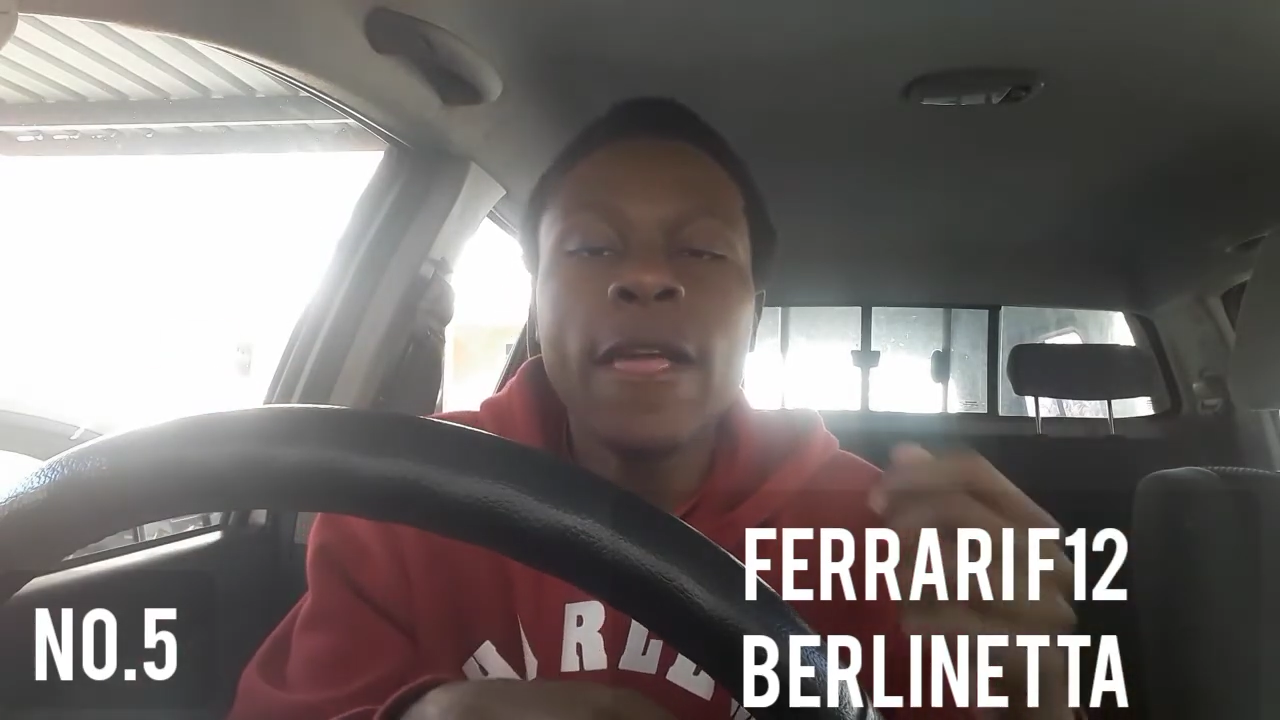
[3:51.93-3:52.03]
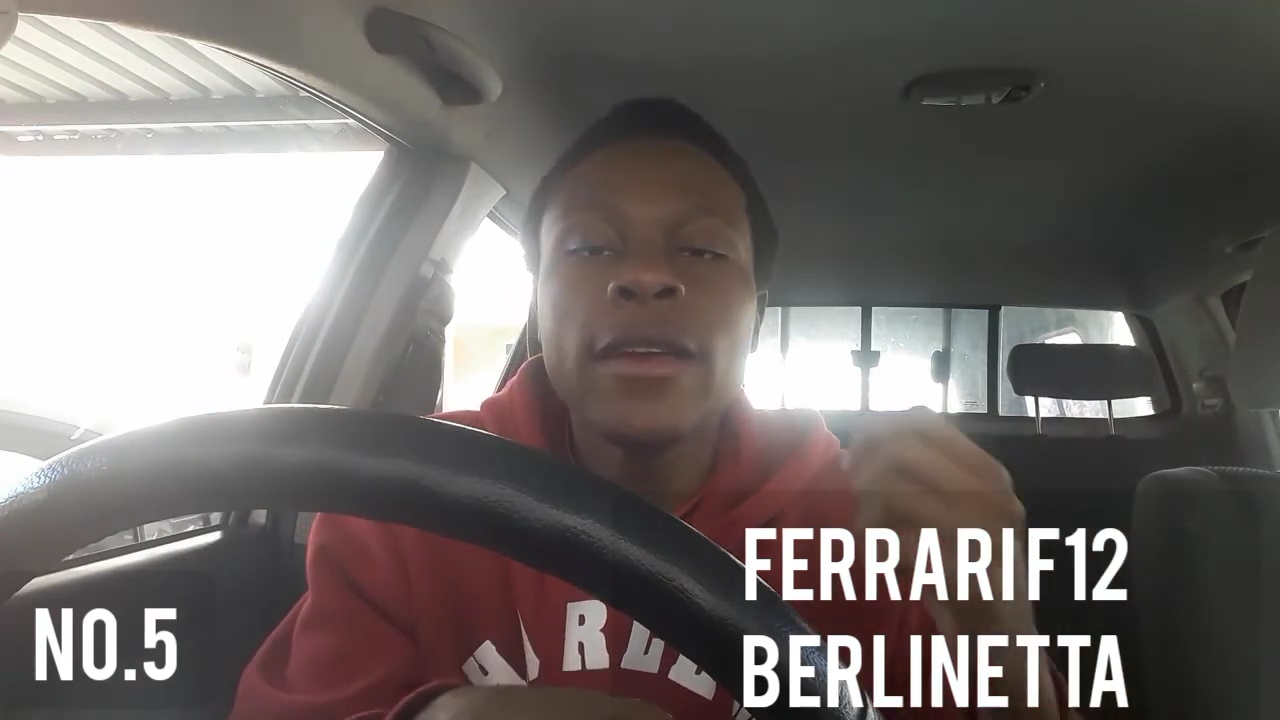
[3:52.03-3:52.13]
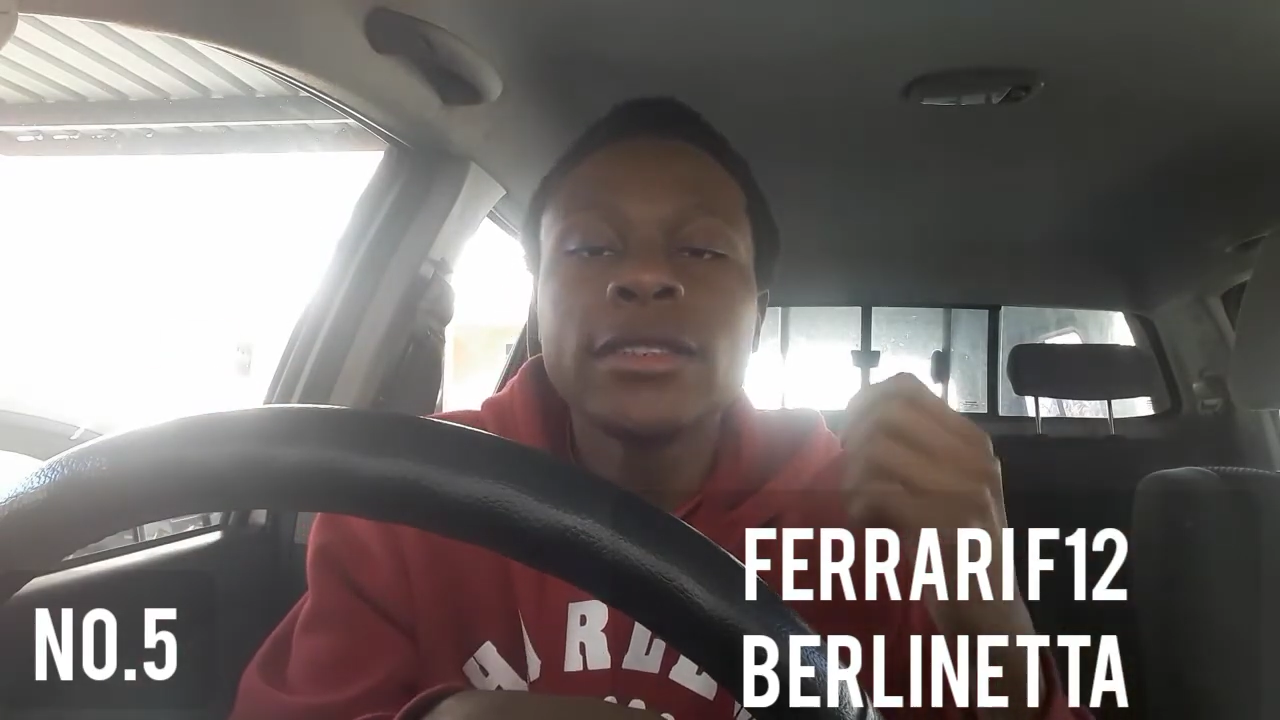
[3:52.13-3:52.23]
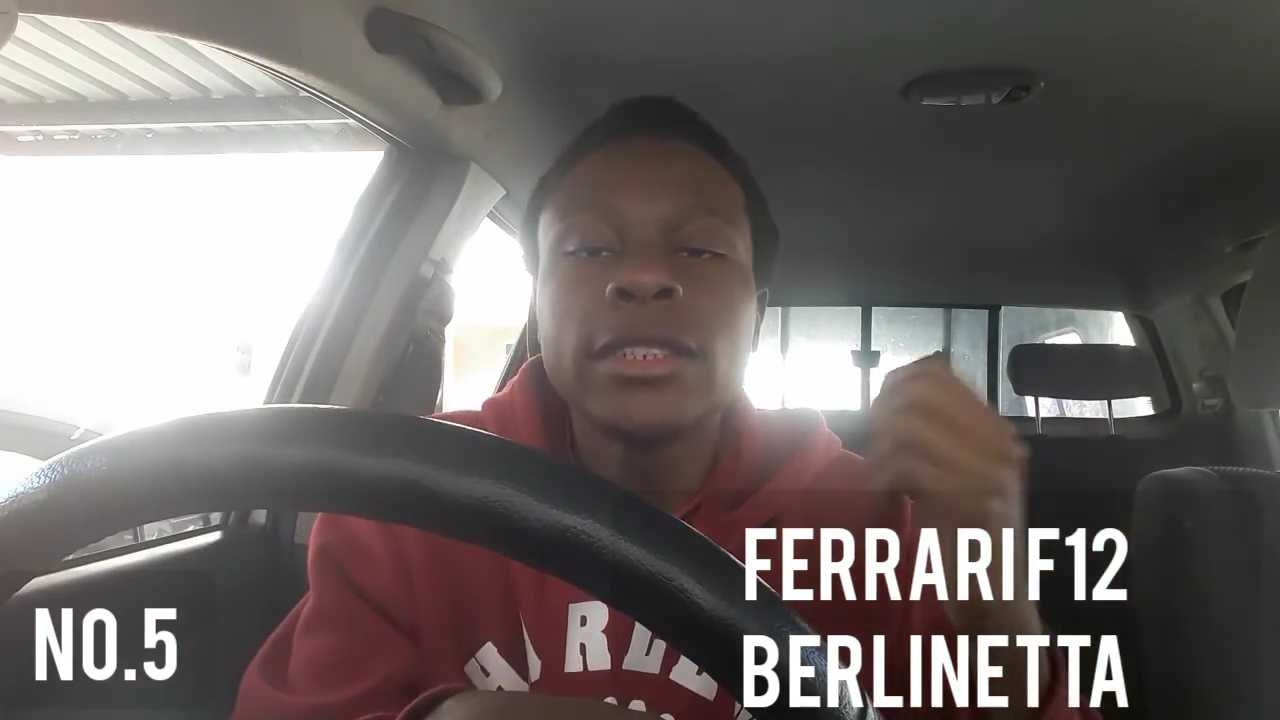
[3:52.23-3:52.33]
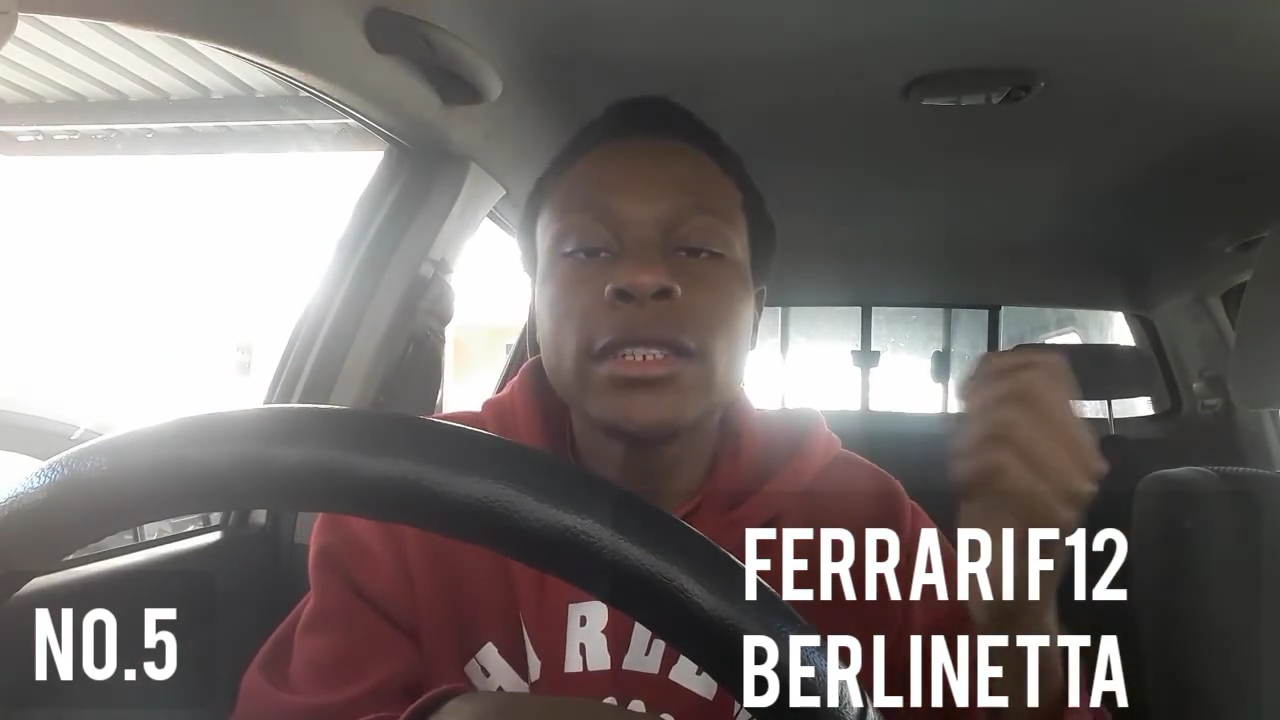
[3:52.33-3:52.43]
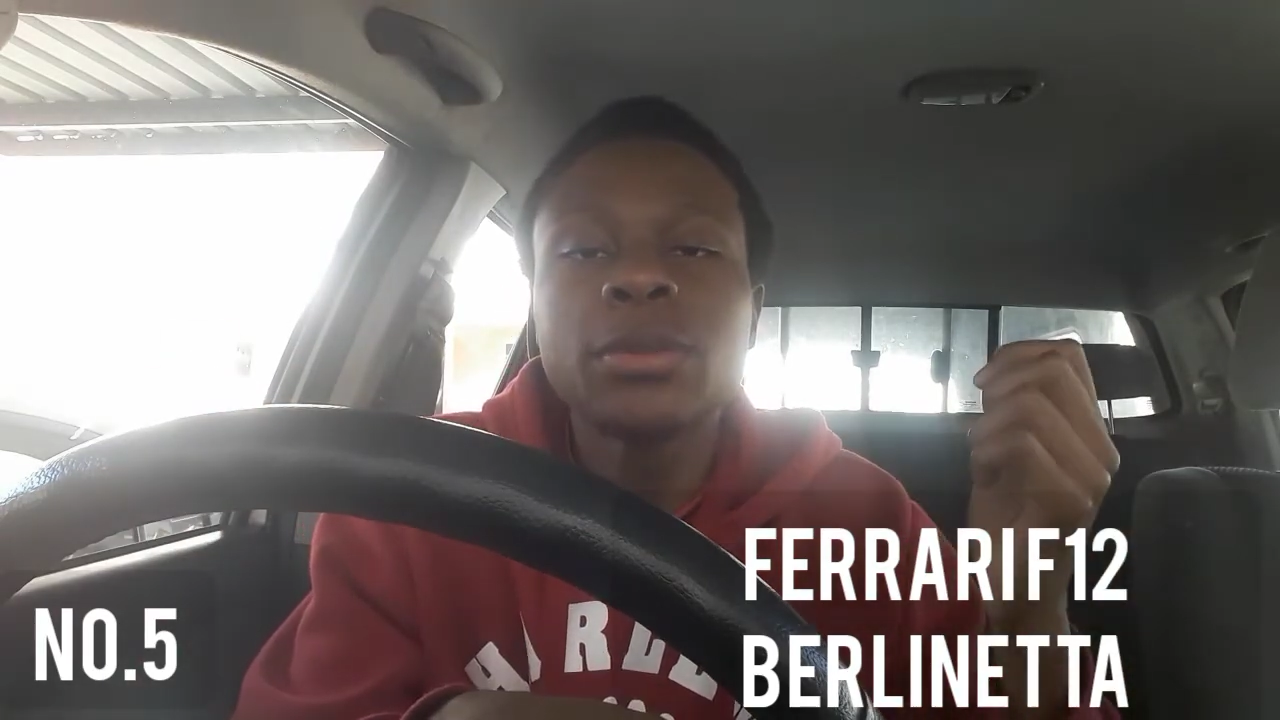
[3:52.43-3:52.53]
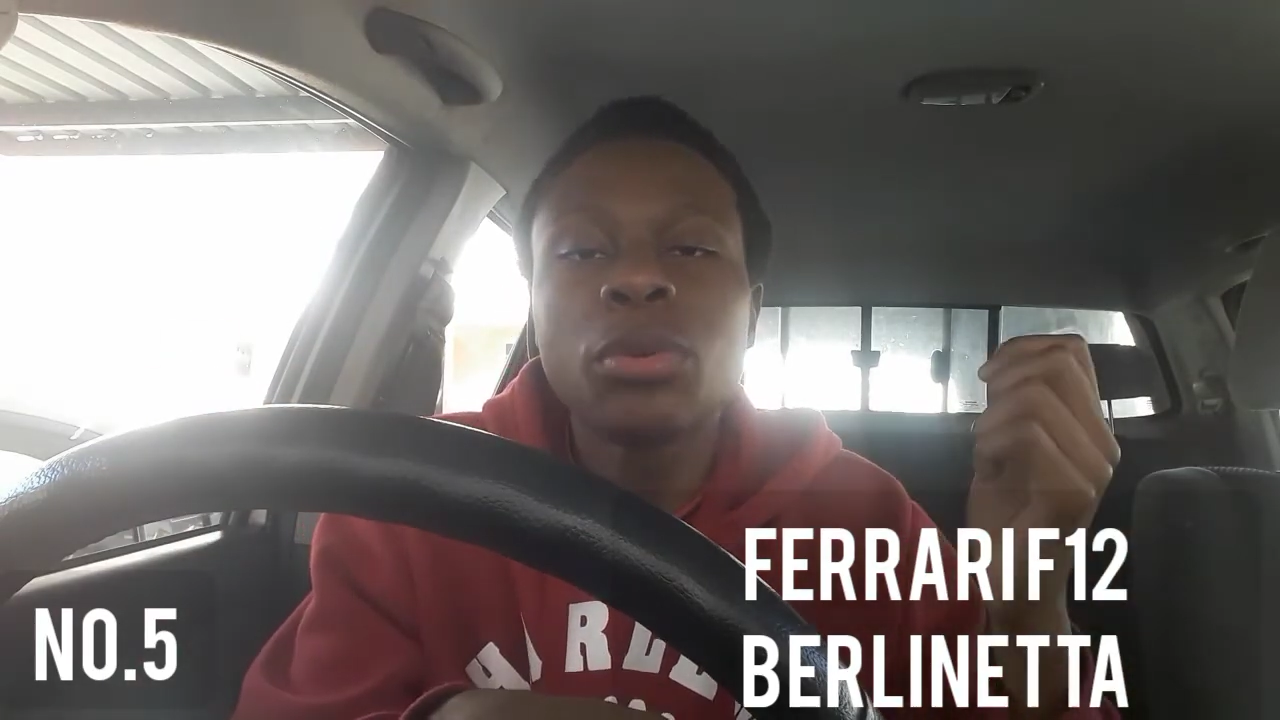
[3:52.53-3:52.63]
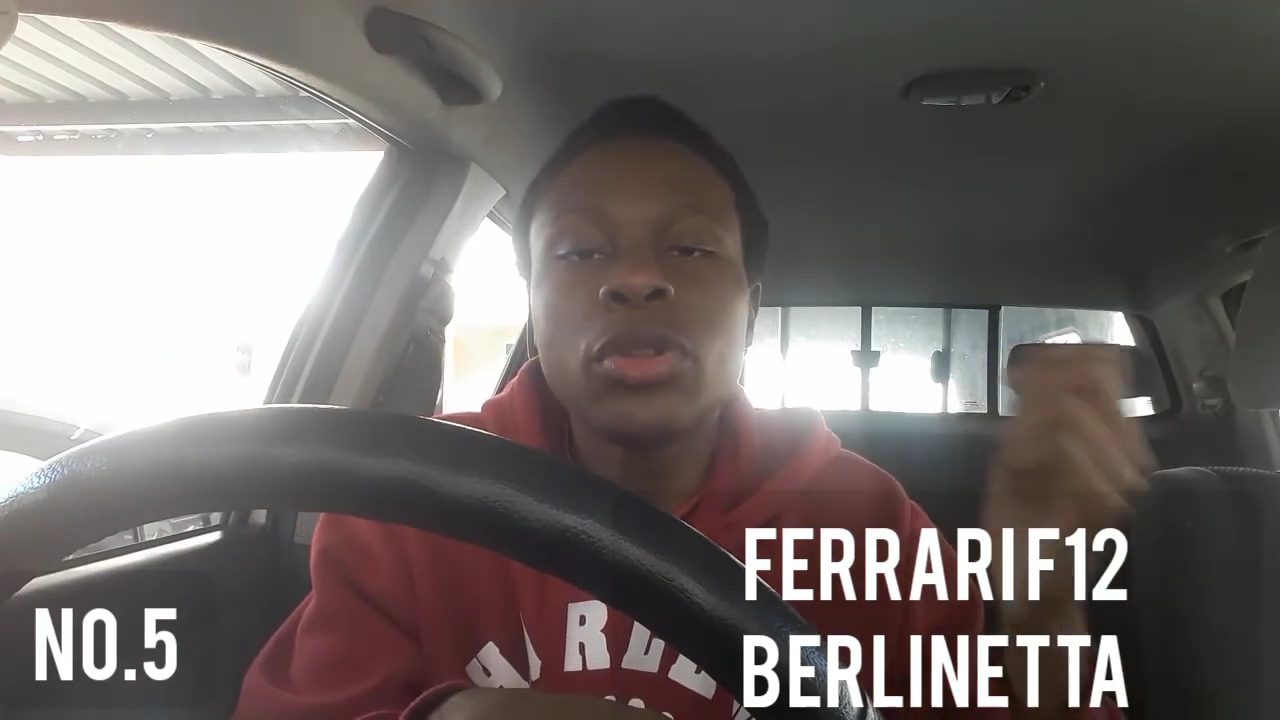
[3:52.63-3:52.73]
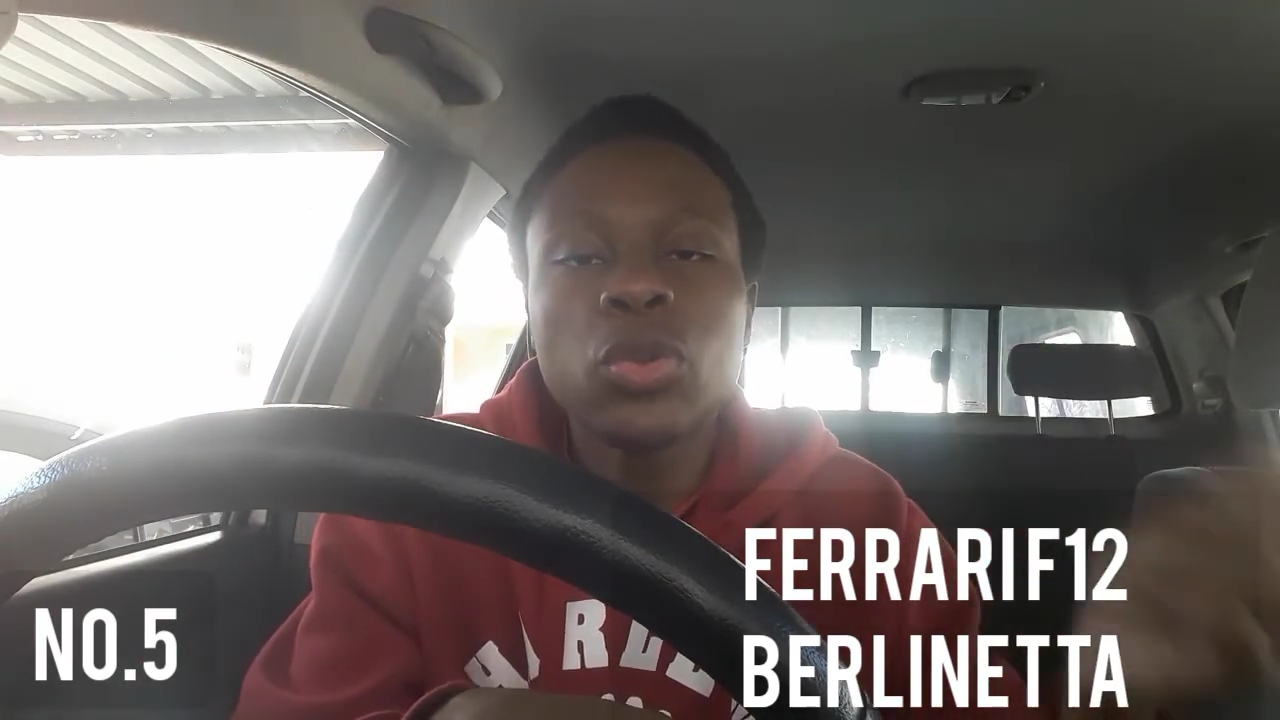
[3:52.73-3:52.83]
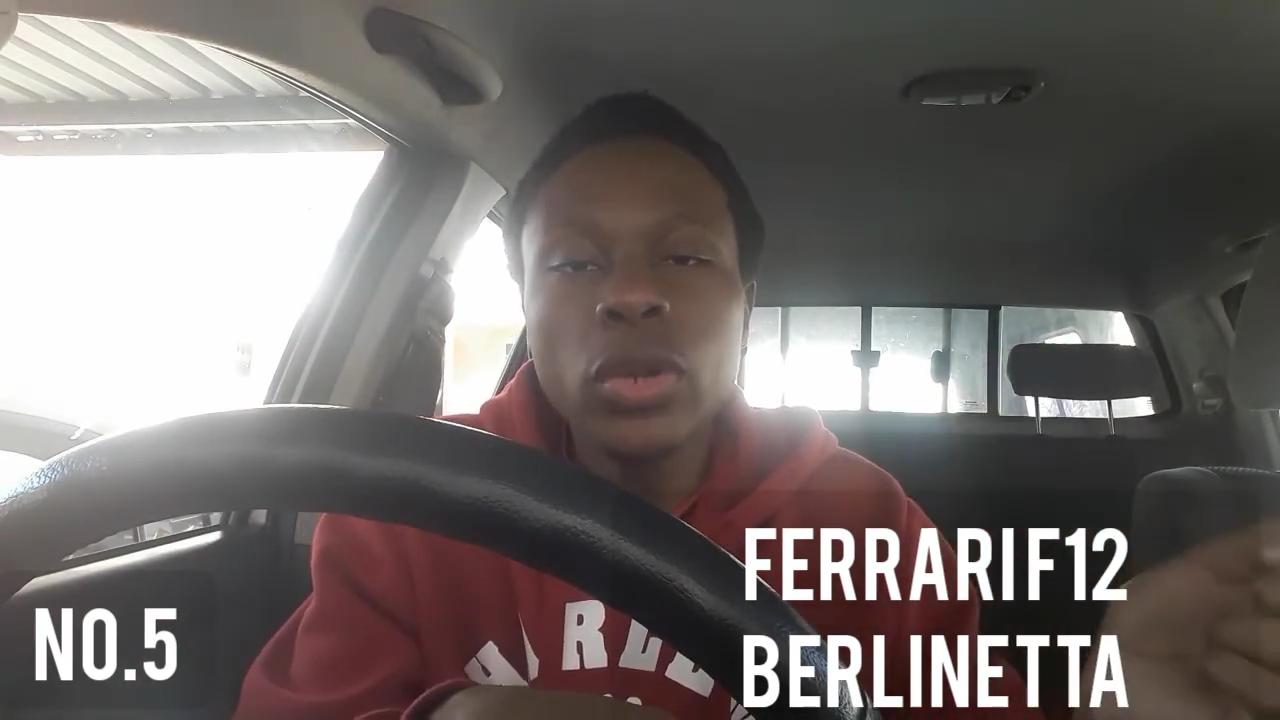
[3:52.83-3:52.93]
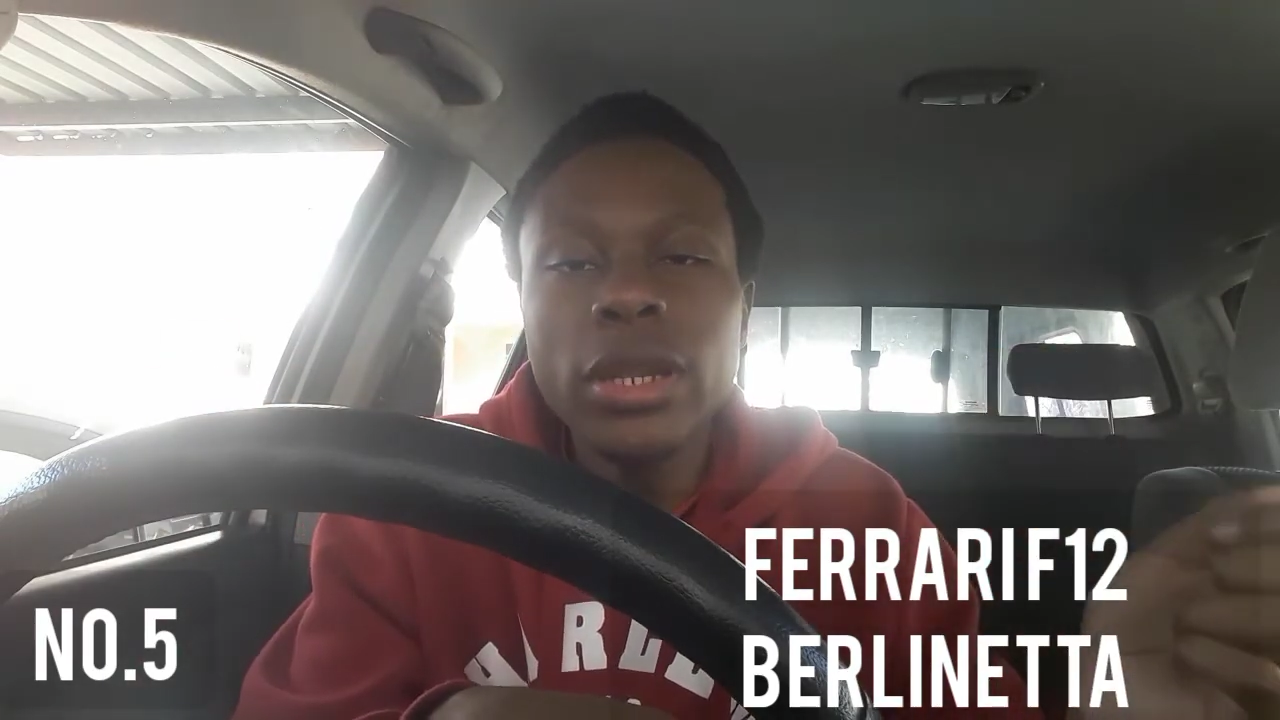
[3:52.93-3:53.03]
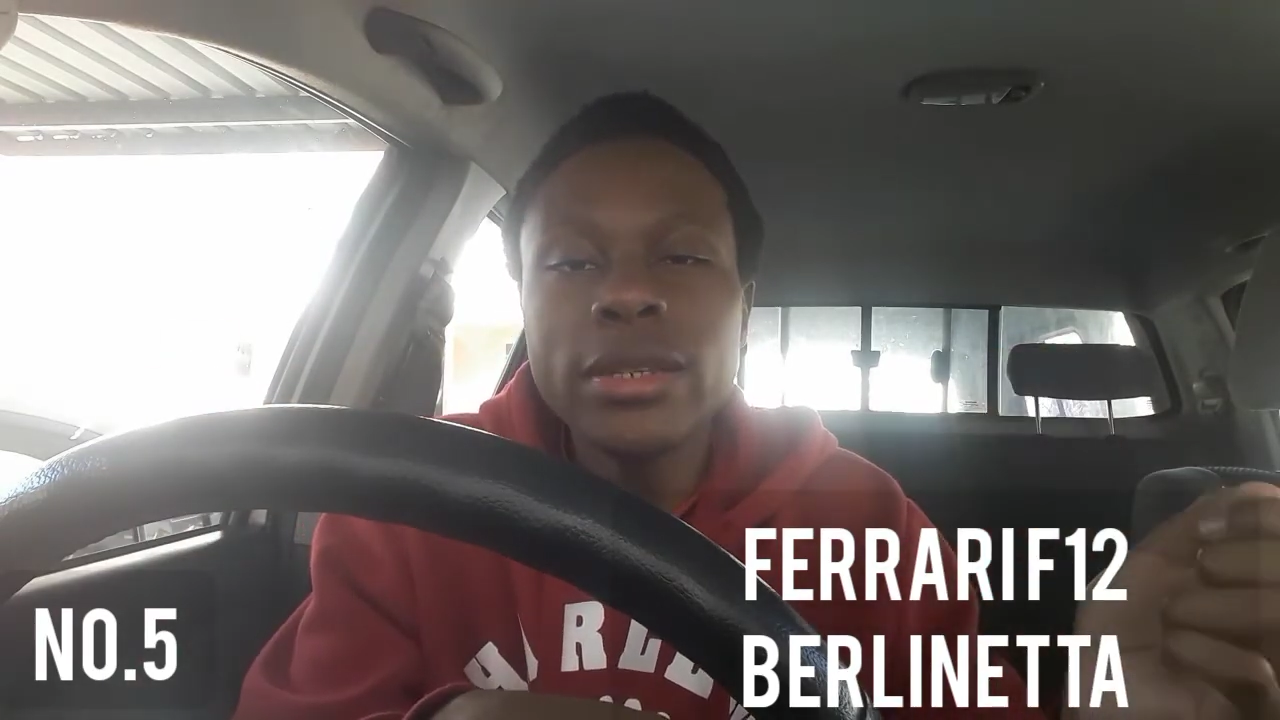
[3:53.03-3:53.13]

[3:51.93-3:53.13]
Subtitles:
6.3